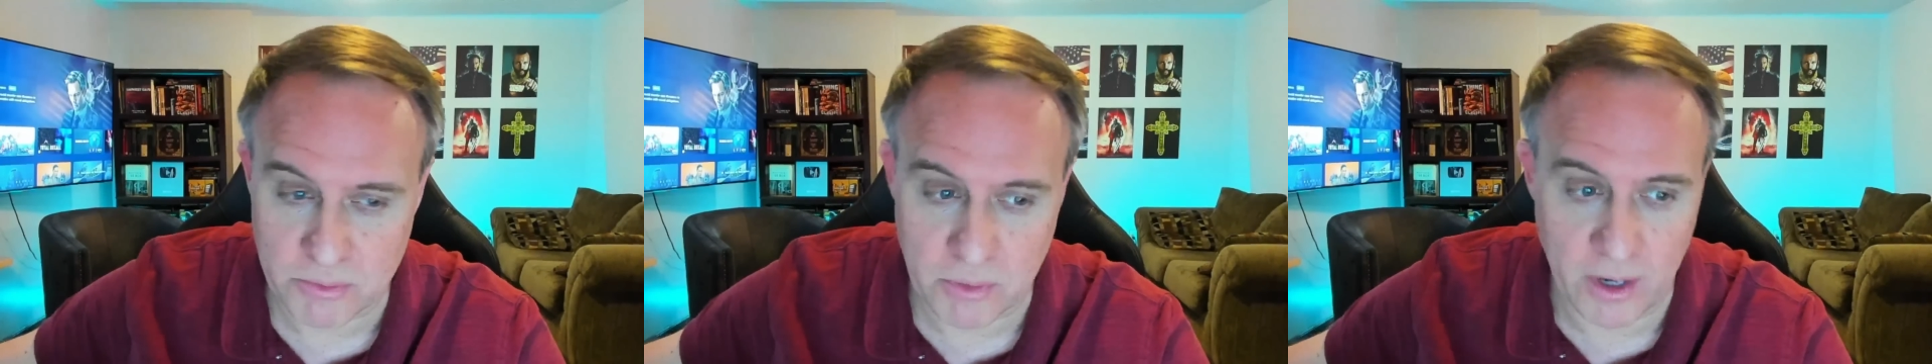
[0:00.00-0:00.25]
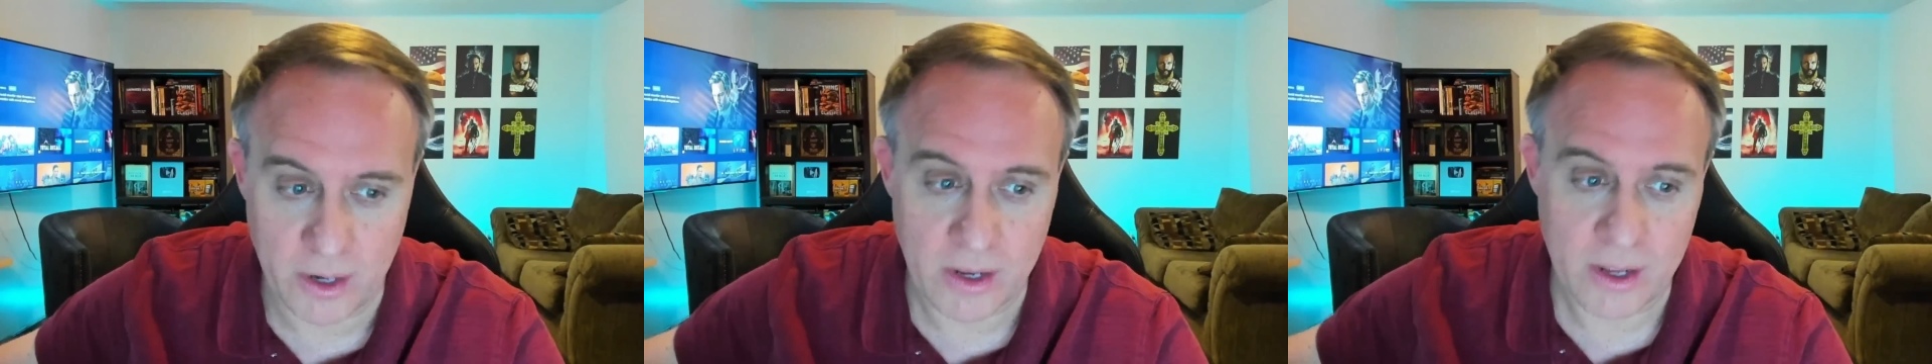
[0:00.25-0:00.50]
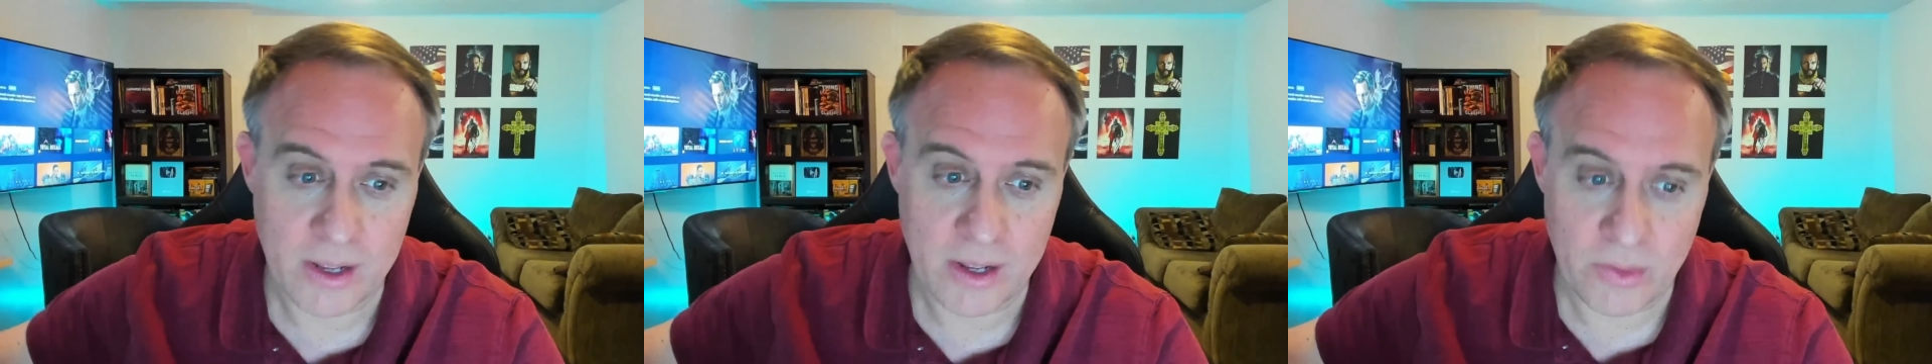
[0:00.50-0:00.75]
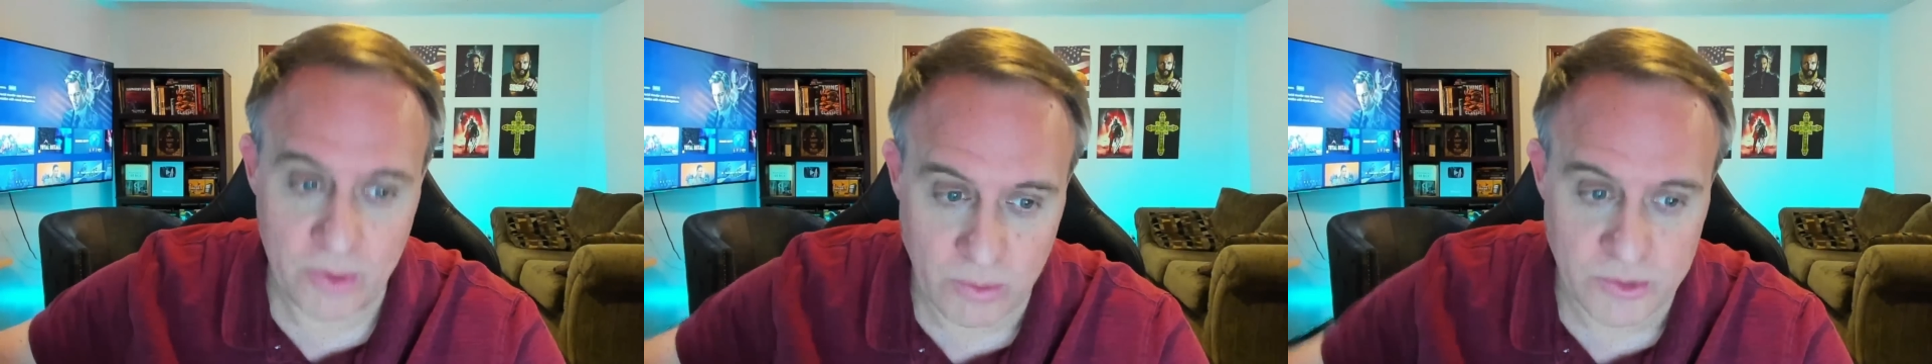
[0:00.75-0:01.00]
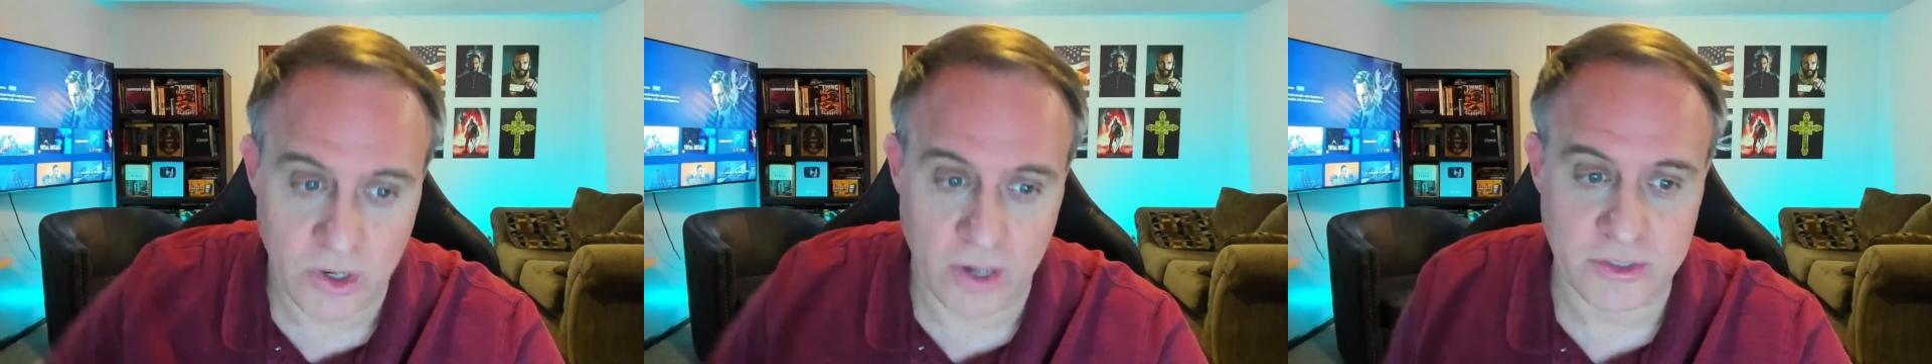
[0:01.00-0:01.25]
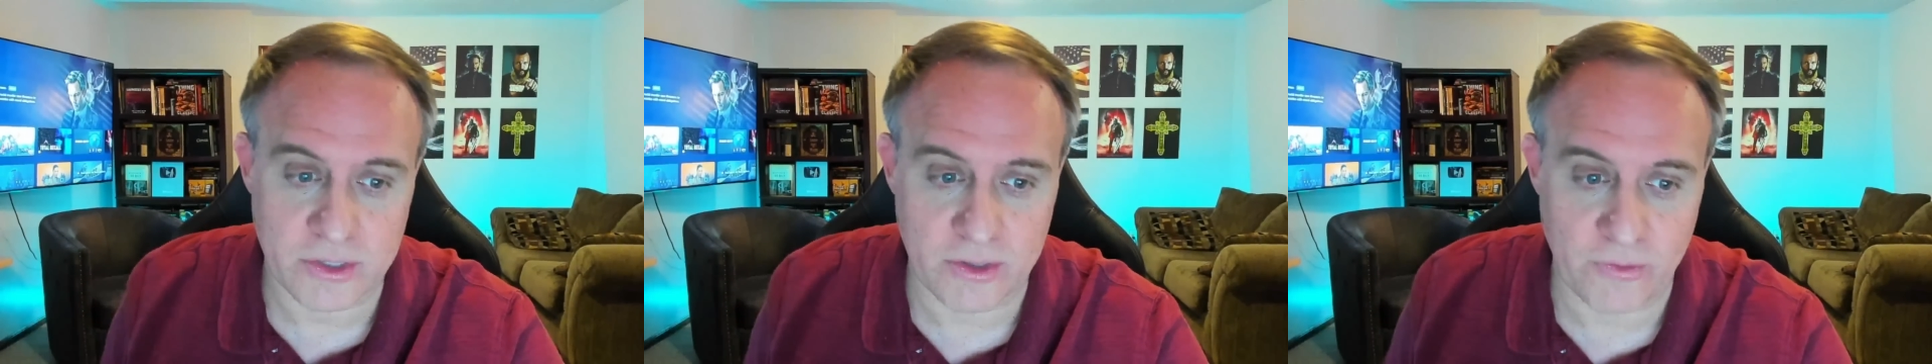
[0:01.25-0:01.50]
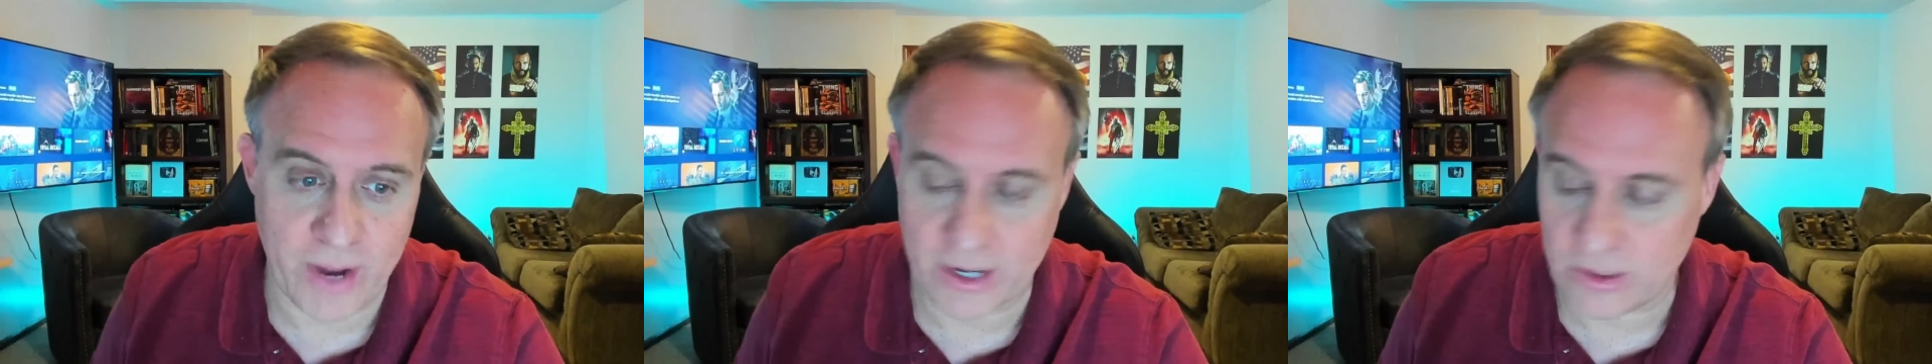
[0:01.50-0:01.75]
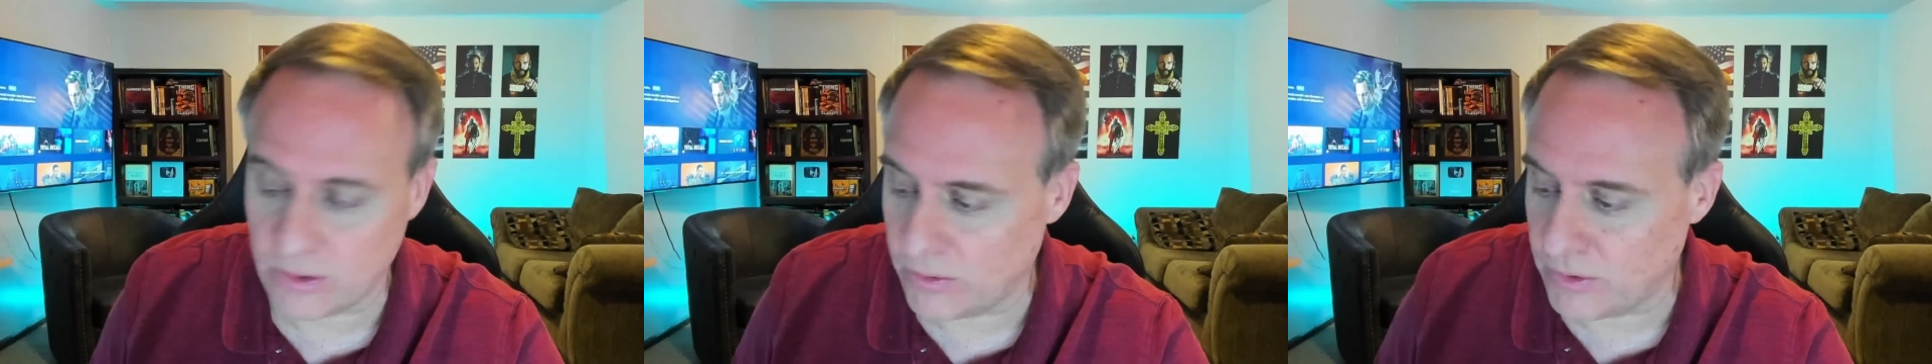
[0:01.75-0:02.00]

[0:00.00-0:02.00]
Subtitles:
But there was also the factor of